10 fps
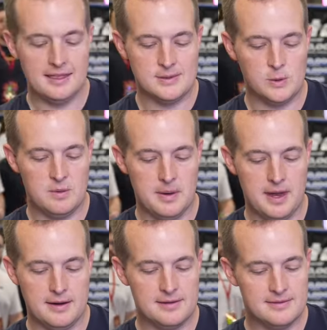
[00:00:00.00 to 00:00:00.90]
this would have
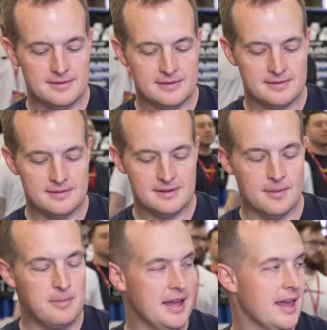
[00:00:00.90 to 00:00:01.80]
been a
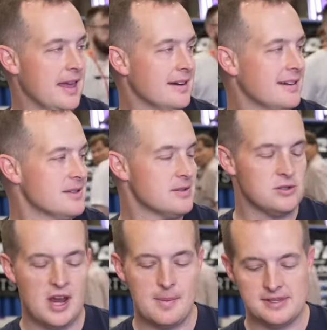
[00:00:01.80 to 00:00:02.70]
big hit because yeah.
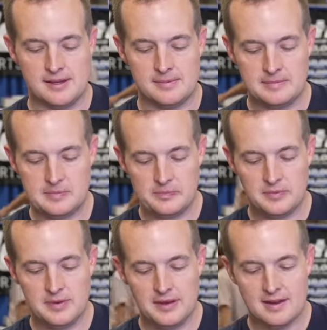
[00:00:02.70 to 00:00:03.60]
Jamison.
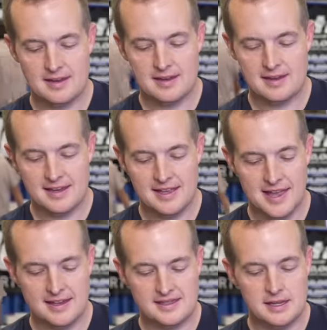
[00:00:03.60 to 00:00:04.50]
Yeah. Look at
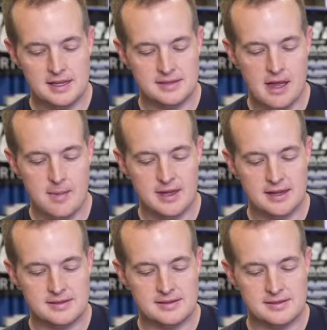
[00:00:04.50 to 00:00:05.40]
that. See the Atomic?
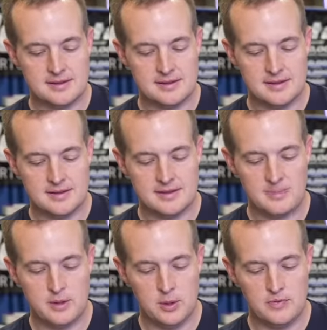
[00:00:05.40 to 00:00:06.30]
It's
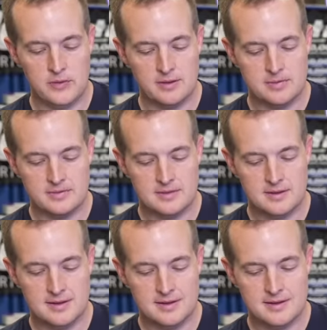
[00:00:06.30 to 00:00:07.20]
beautiful. That is
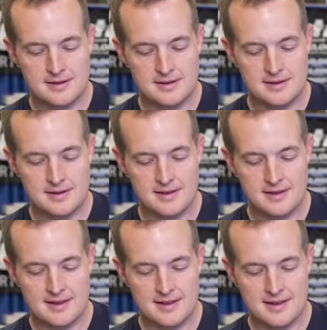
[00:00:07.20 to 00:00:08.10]
really beautiful. That's a
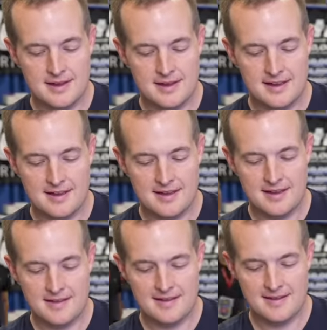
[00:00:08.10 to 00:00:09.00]
beautiful card.
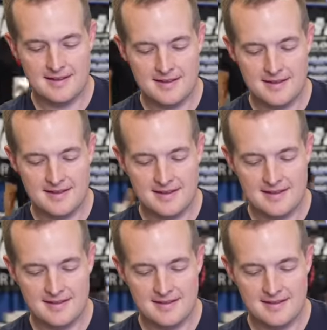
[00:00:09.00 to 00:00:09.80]
Wow, so pack